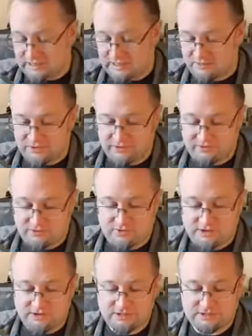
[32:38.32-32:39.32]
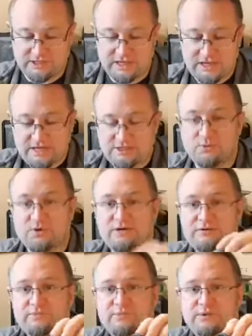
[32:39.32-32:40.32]
went through quite nicely. So what I
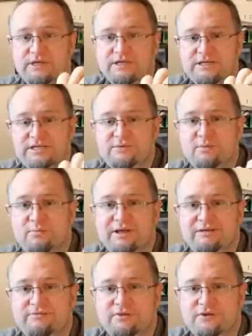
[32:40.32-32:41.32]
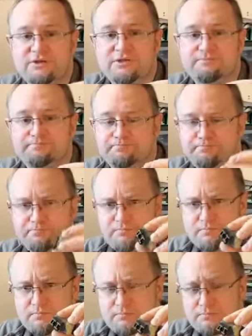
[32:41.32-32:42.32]
did with this, I hit it with black first,
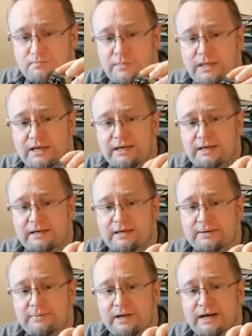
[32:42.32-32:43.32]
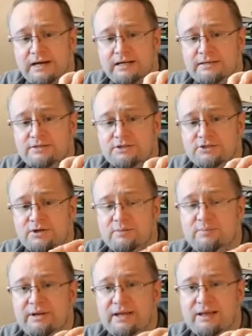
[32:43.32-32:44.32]
and try
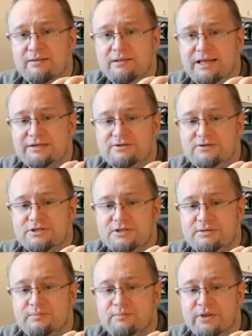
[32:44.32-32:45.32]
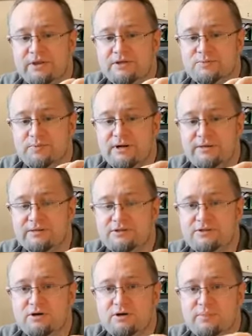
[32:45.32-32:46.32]
and pick out the ladders. I sprayed the
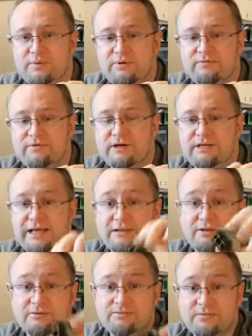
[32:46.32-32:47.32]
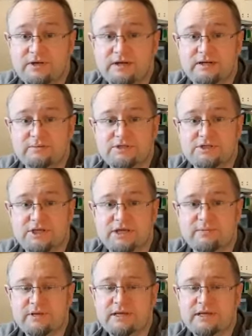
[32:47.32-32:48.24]
top of that yellow, as you see,